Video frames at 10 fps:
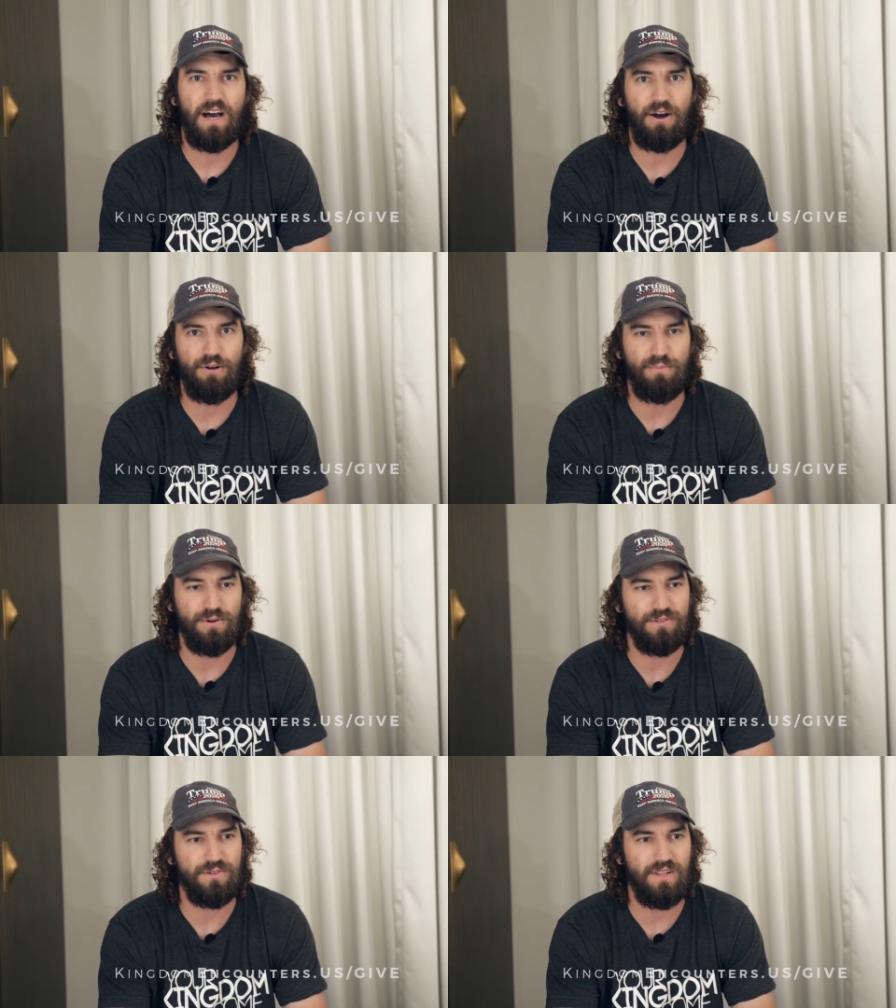our
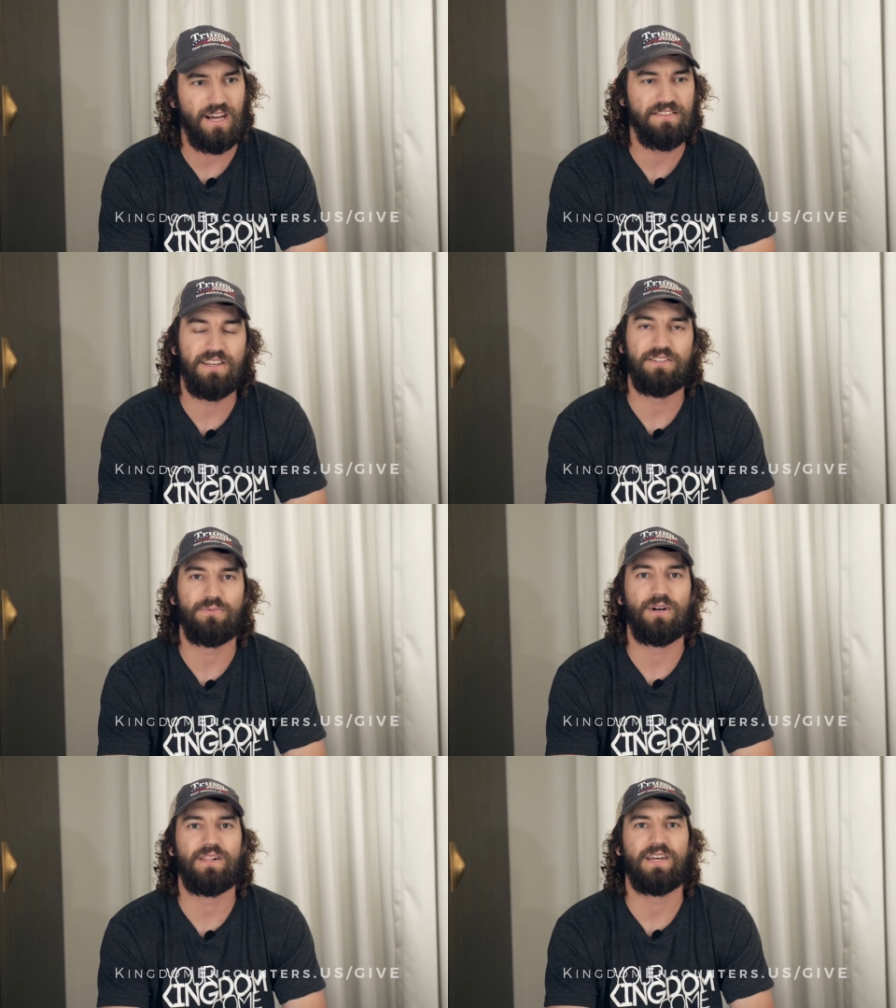personal lives as
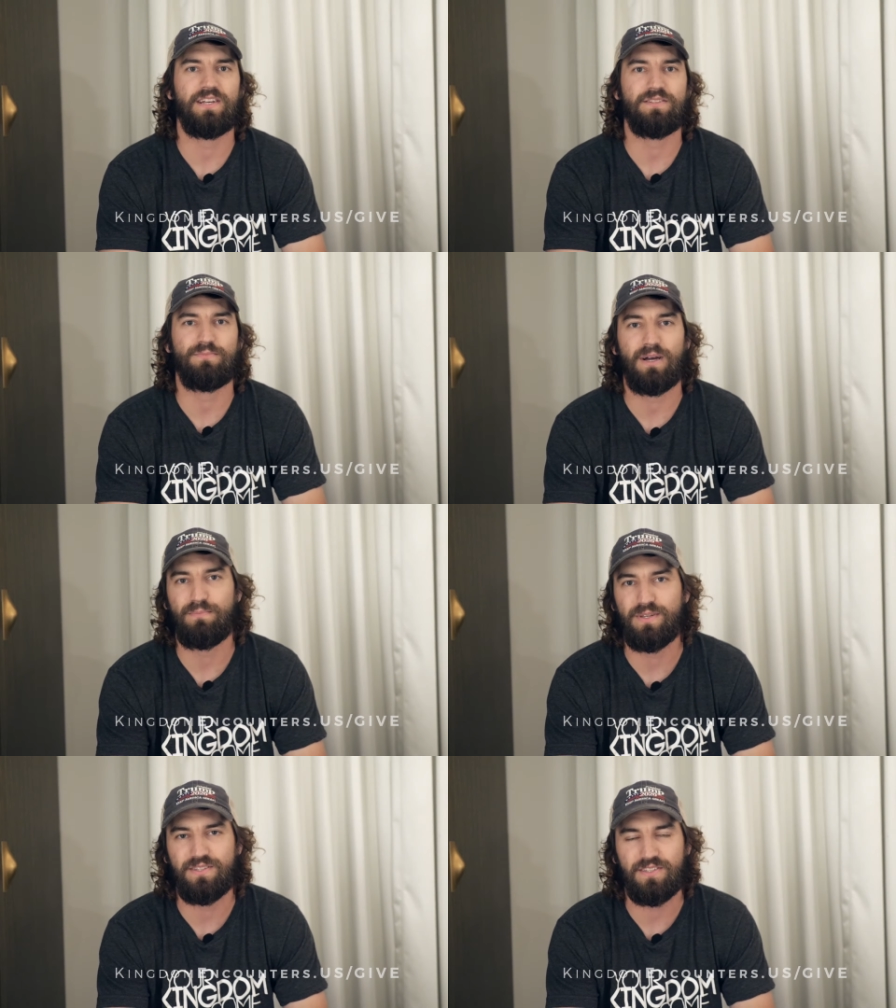well as my
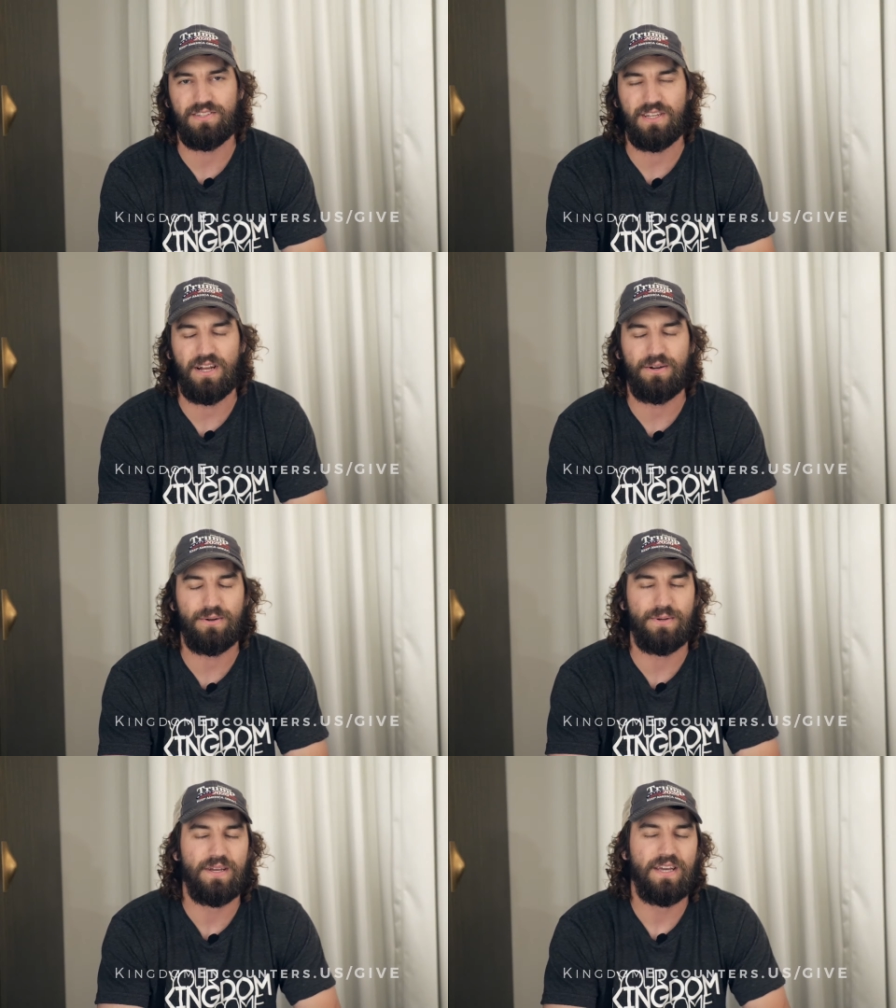business that I
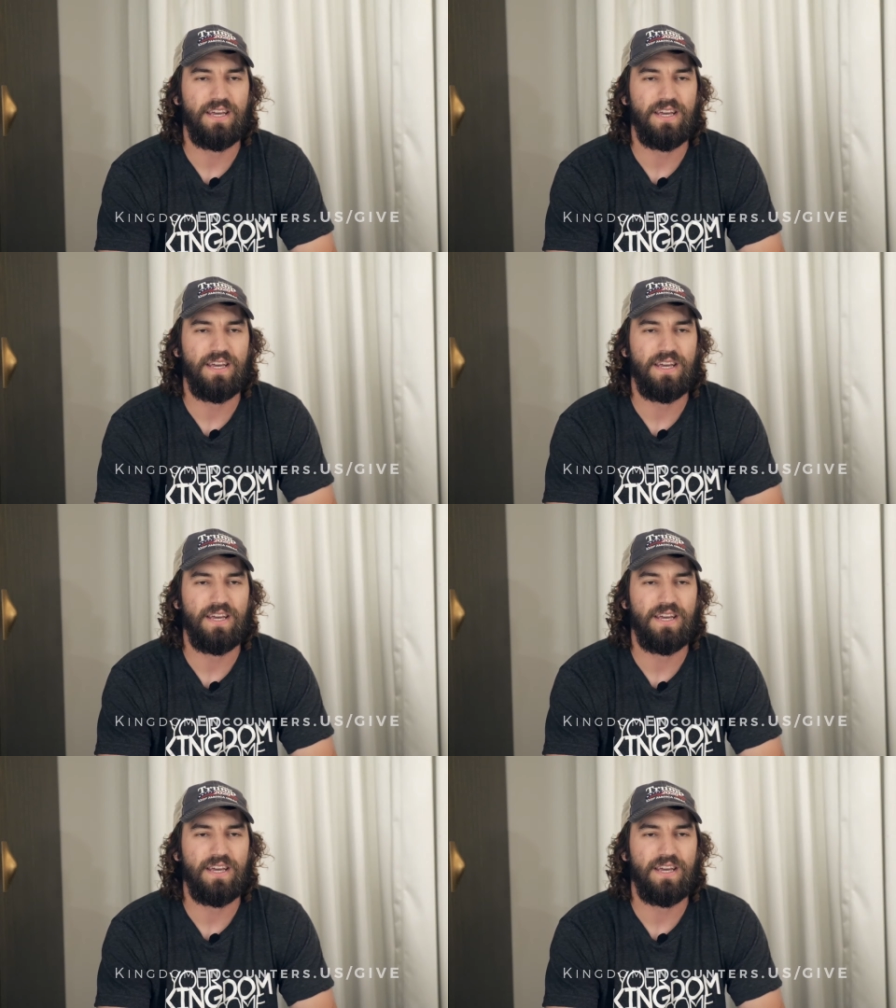own.